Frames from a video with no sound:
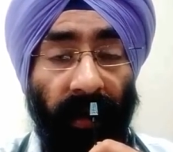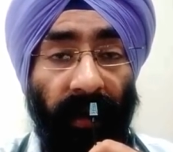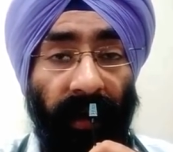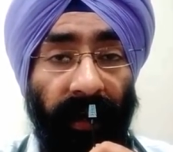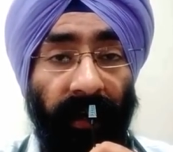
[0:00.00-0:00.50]

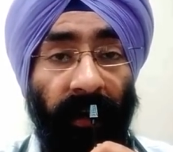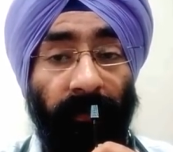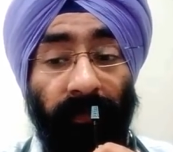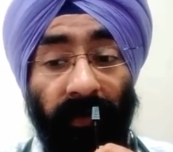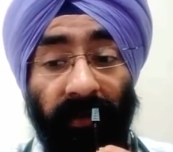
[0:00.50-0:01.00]
right, in a
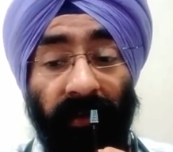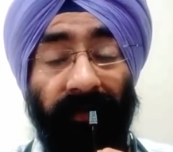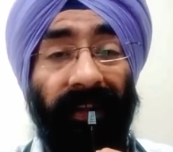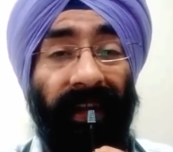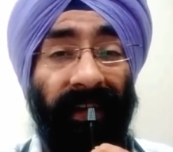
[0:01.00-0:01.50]
person
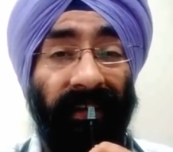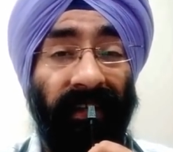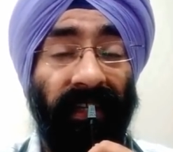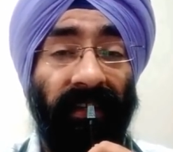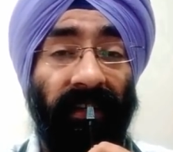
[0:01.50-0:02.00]
with
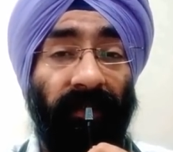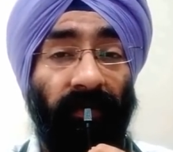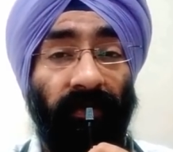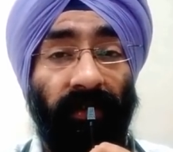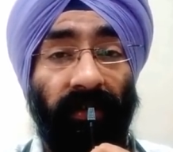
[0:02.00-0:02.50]
allergies, the
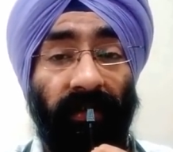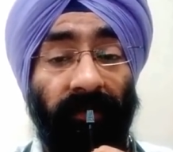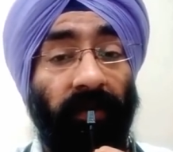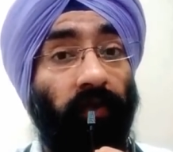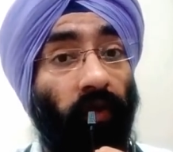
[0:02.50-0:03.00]
immune
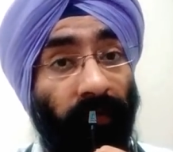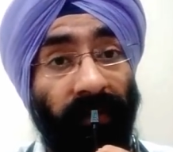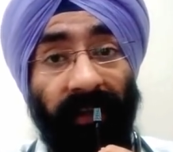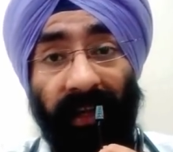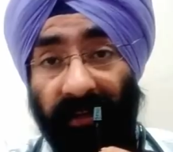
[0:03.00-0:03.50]
system is
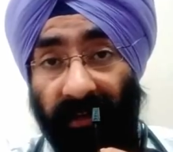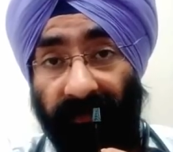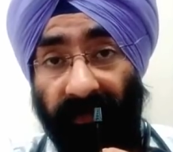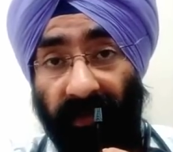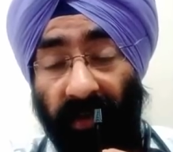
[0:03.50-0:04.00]
oversensitive.
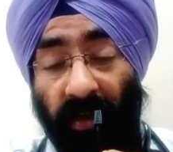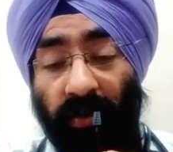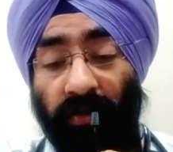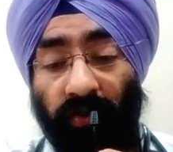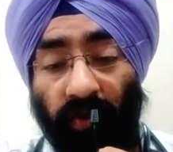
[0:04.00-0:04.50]

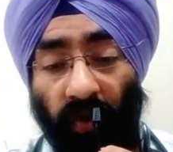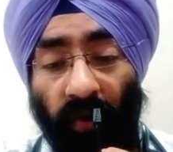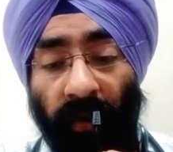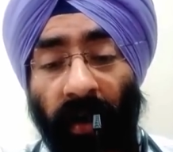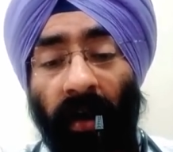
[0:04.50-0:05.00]
So